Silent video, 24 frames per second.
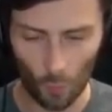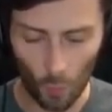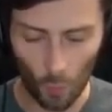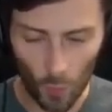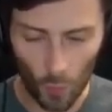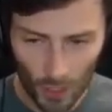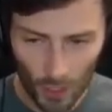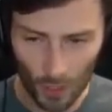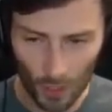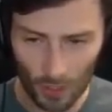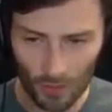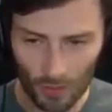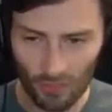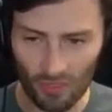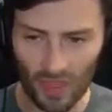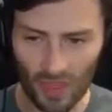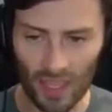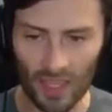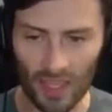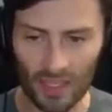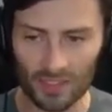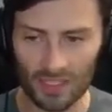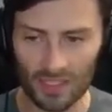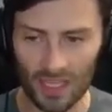weird
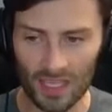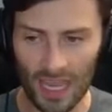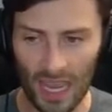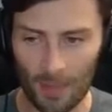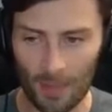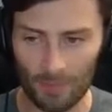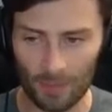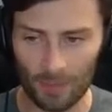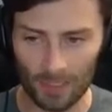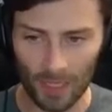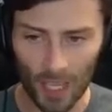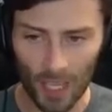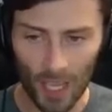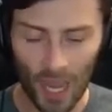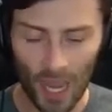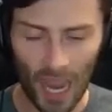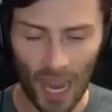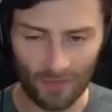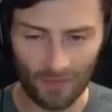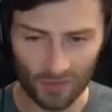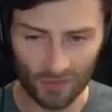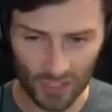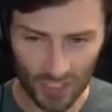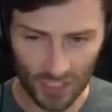things happen.
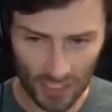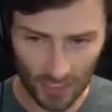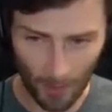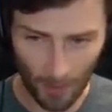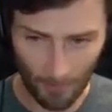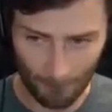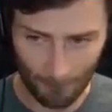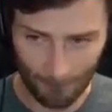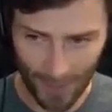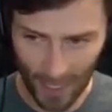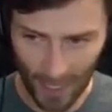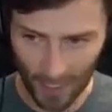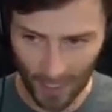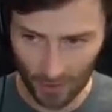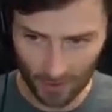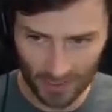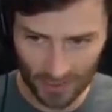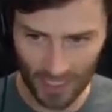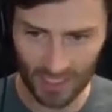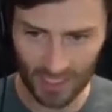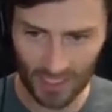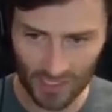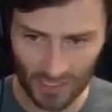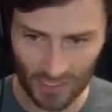I've seen
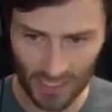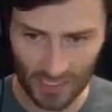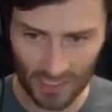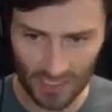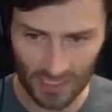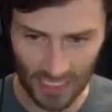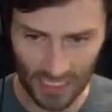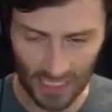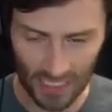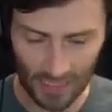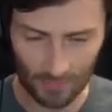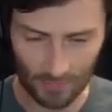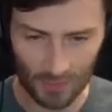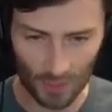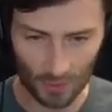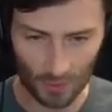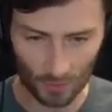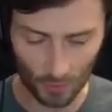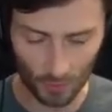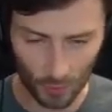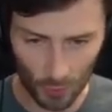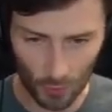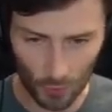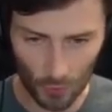better Tennessee teams
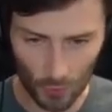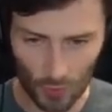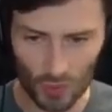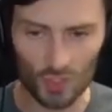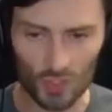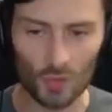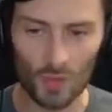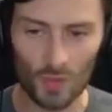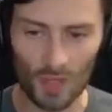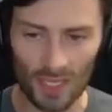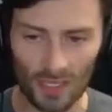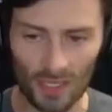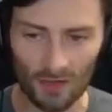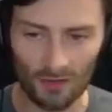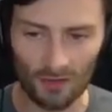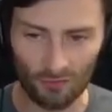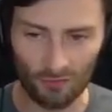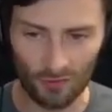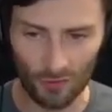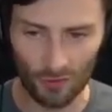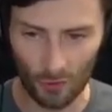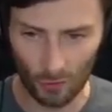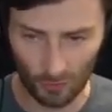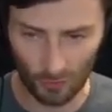lose to
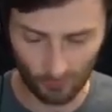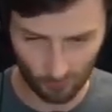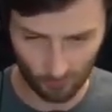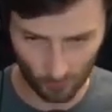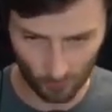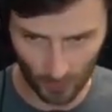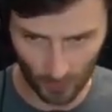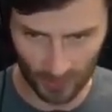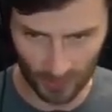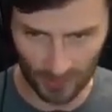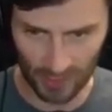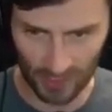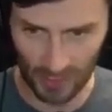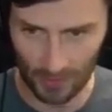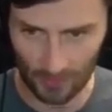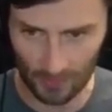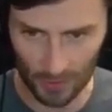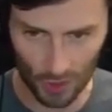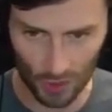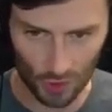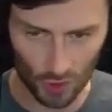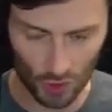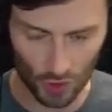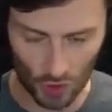inferior Florida
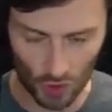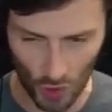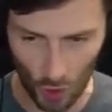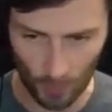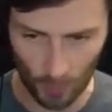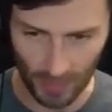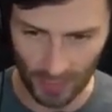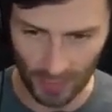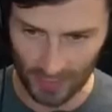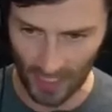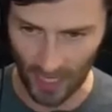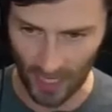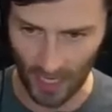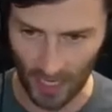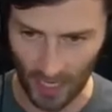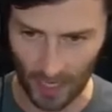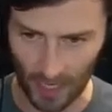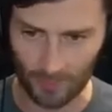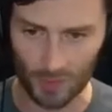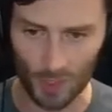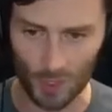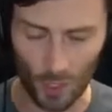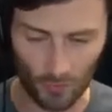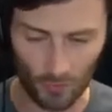teams so many
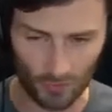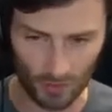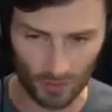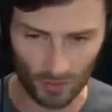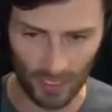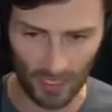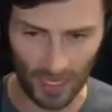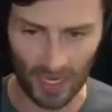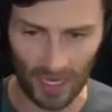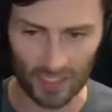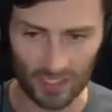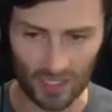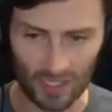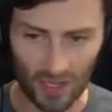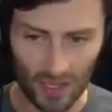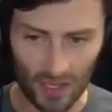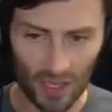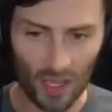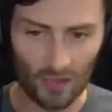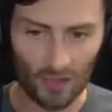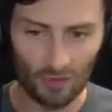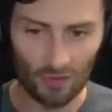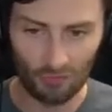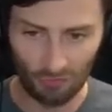times over the last
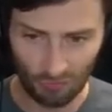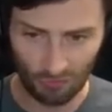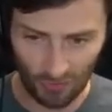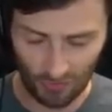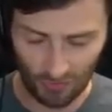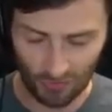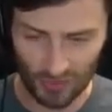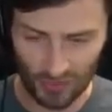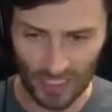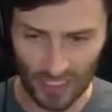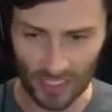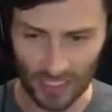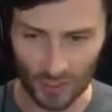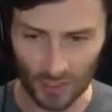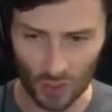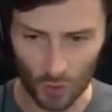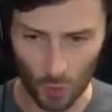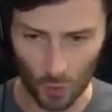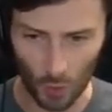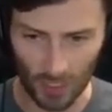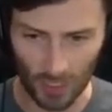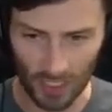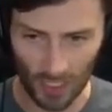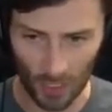15 to
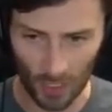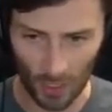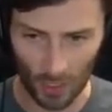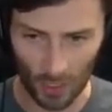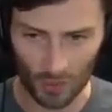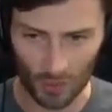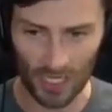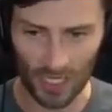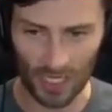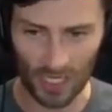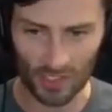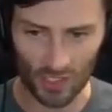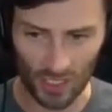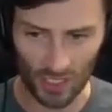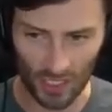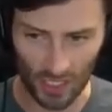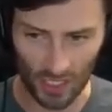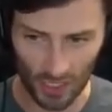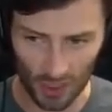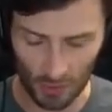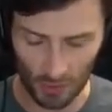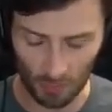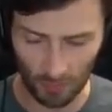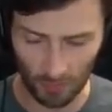20 years. It's
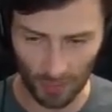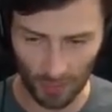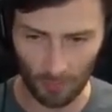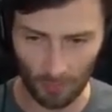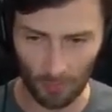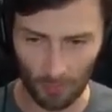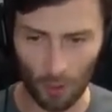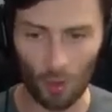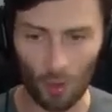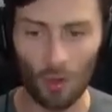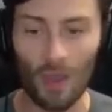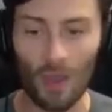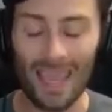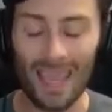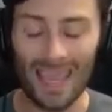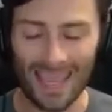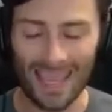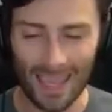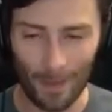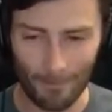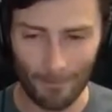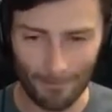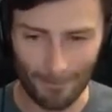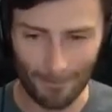inexplicable.
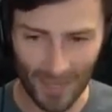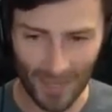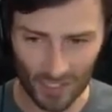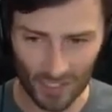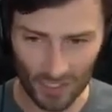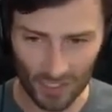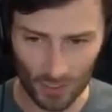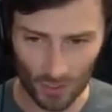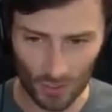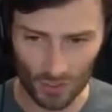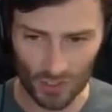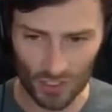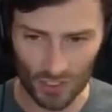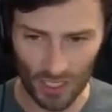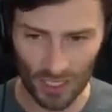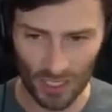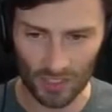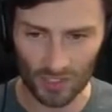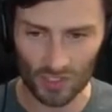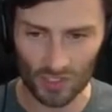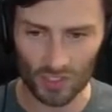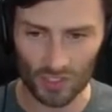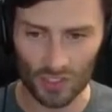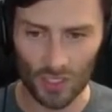It makes no
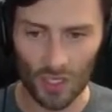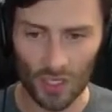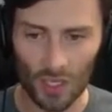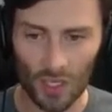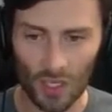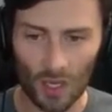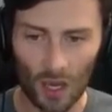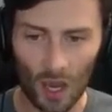sense.